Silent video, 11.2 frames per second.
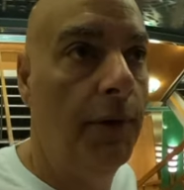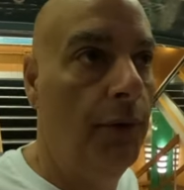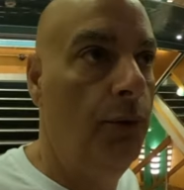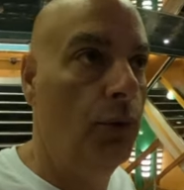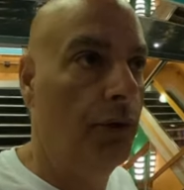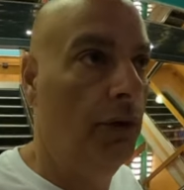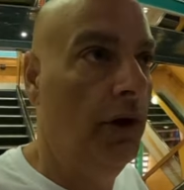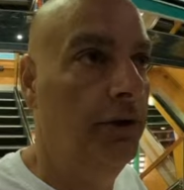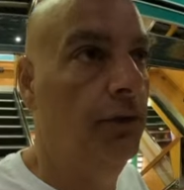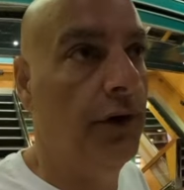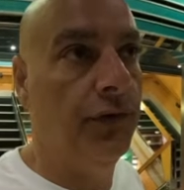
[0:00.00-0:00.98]
the Northern
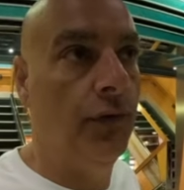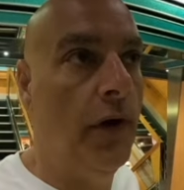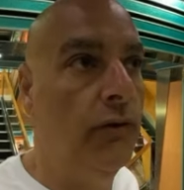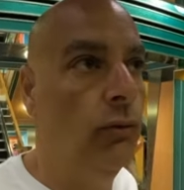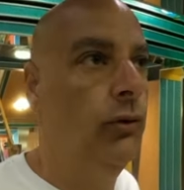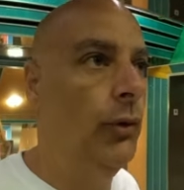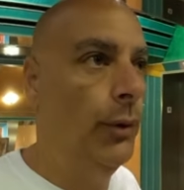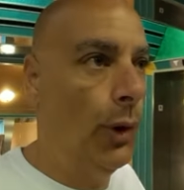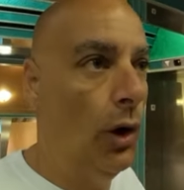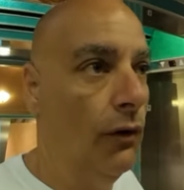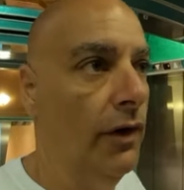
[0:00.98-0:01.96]
Lights restaurant, which we
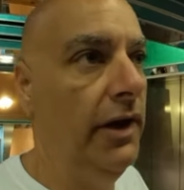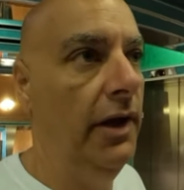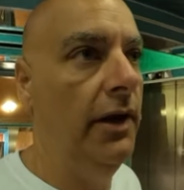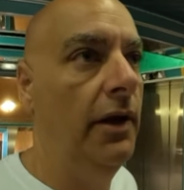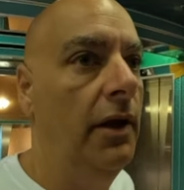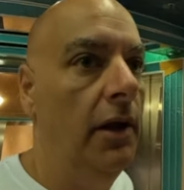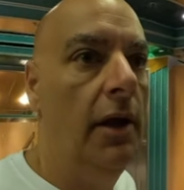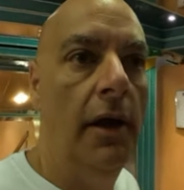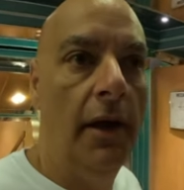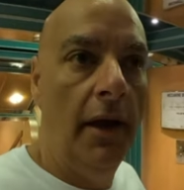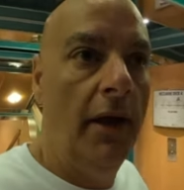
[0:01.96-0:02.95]
were already in,
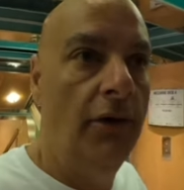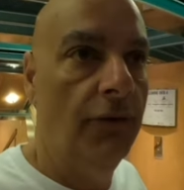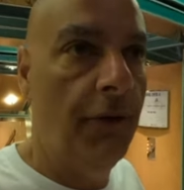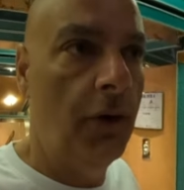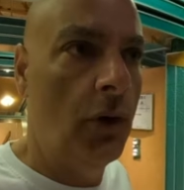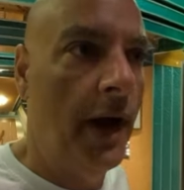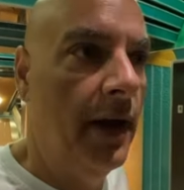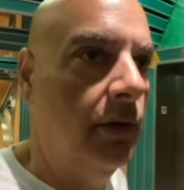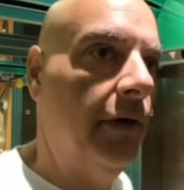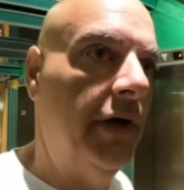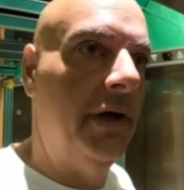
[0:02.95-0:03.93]
and your photo
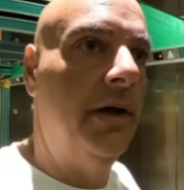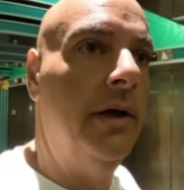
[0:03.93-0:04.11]
gallery.